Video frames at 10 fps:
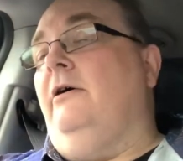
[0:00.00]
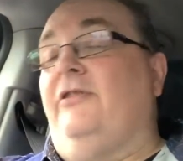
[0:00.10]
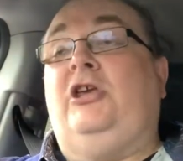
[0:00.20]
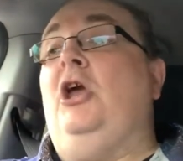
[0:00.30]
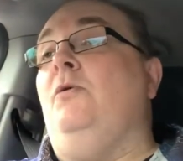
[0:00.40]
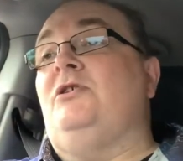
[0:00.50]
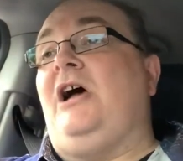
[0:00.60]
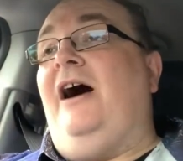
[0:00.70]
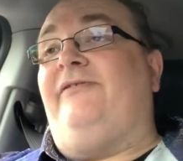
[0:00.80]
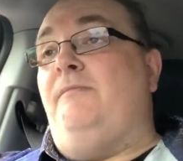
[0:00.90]
The queue was
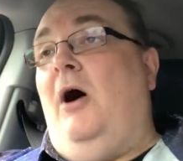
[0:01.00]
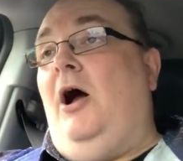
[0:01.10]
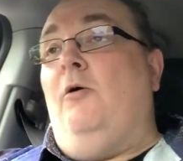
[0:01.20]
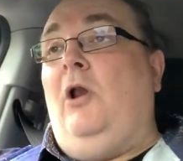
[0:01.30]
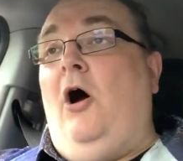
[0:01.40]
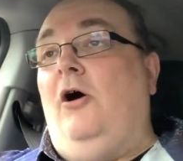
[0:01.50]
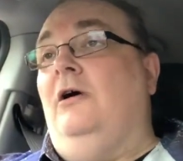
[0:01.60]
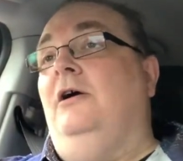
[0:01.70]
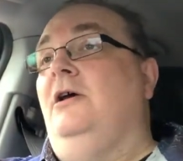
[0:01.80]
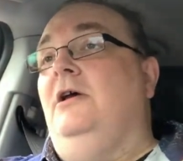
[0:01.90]
half a mile
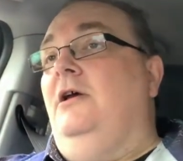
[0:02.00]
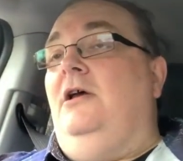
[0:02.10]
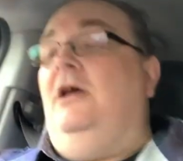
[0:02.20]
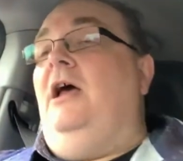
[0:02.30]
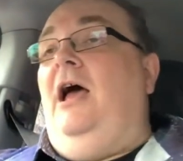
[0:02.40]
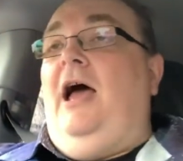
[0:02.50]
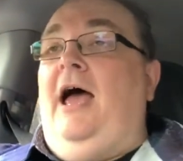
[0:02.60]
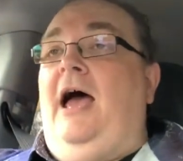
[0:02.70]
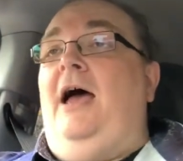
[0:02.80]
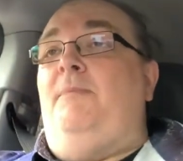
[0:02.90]
long
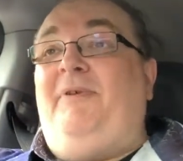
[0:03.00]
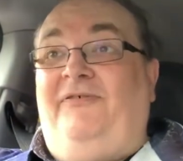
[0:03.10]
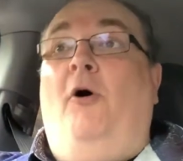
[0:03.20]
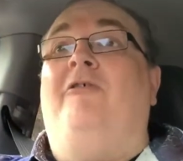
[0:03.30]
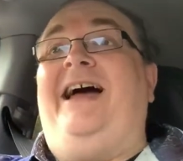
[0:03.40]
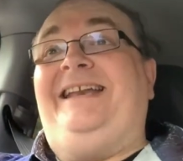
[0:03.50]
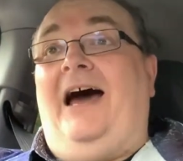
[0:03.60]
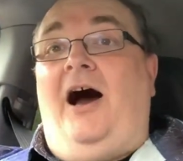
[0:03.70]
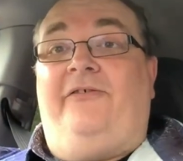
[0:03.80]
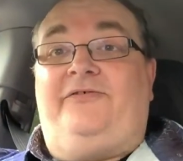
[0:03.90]
before and
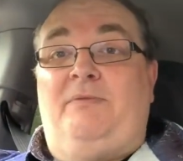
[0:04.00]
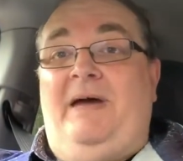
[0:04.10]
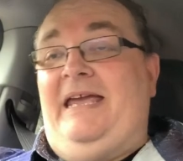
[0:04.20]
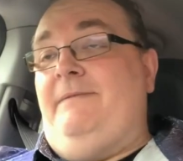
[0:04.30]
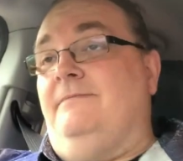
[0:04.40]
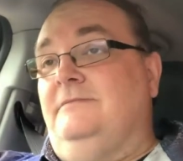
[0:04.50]
after me.